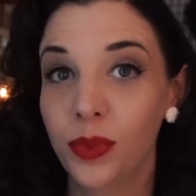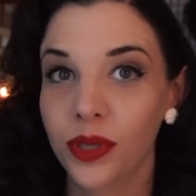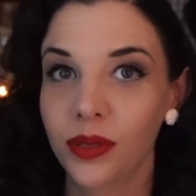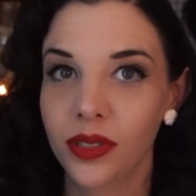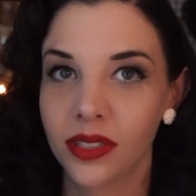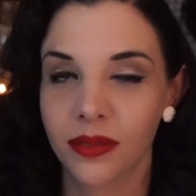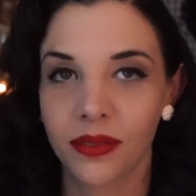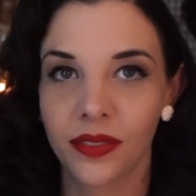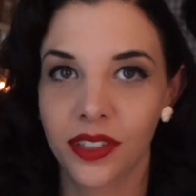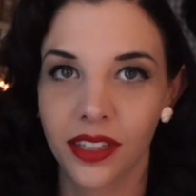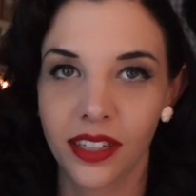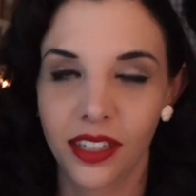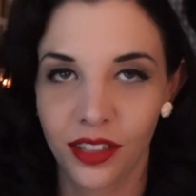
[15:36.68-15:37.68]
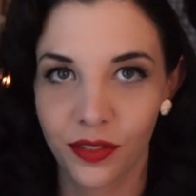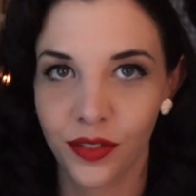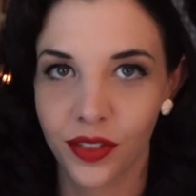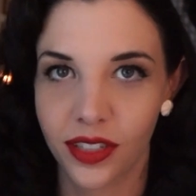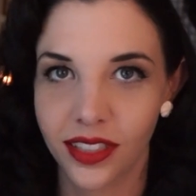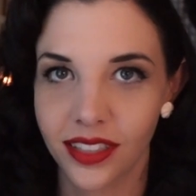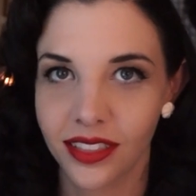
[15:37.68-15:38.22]
boots if you're like in the
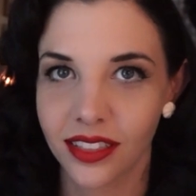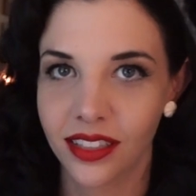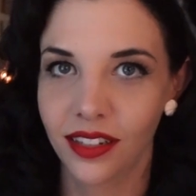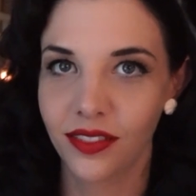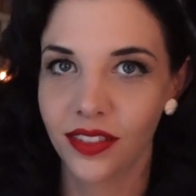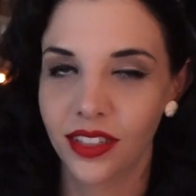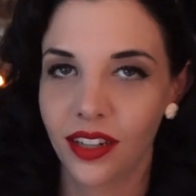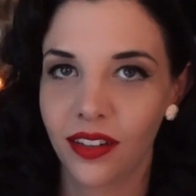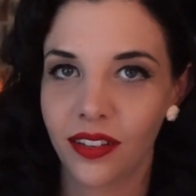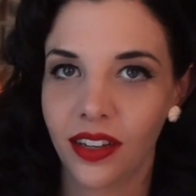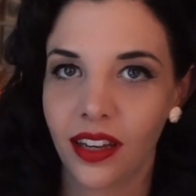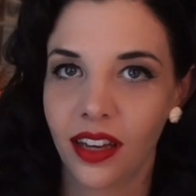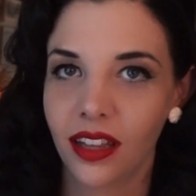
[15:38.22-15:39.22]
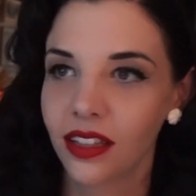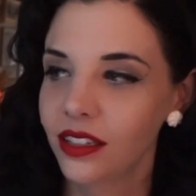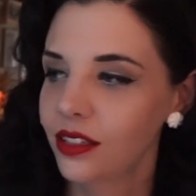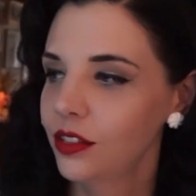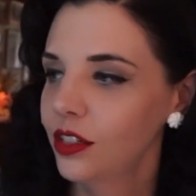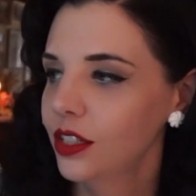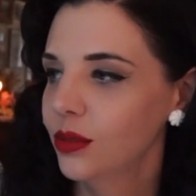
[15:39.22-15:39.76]
forest and stuff. So this
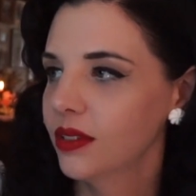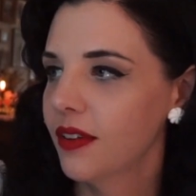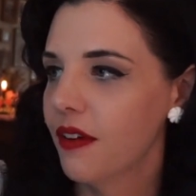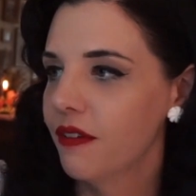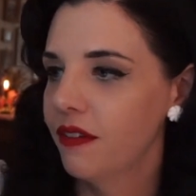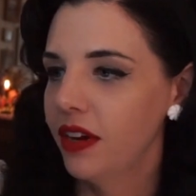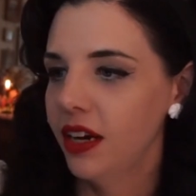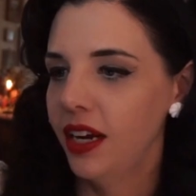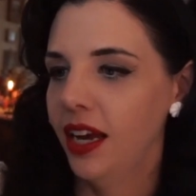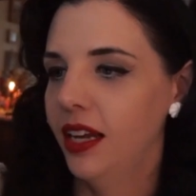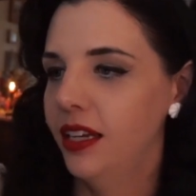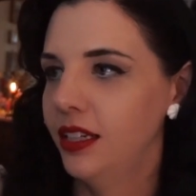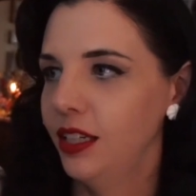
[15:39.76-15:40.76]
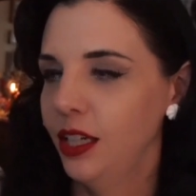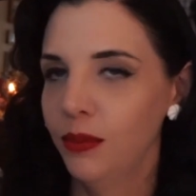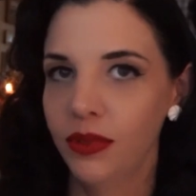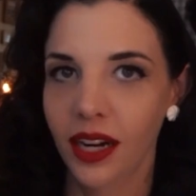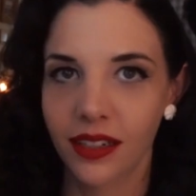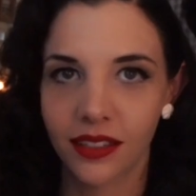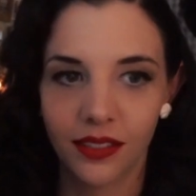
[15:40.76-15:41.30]
dress was very handy and
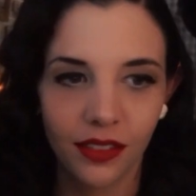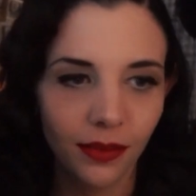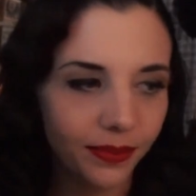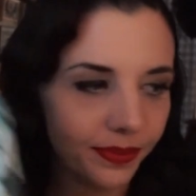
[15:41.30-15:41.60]
practical.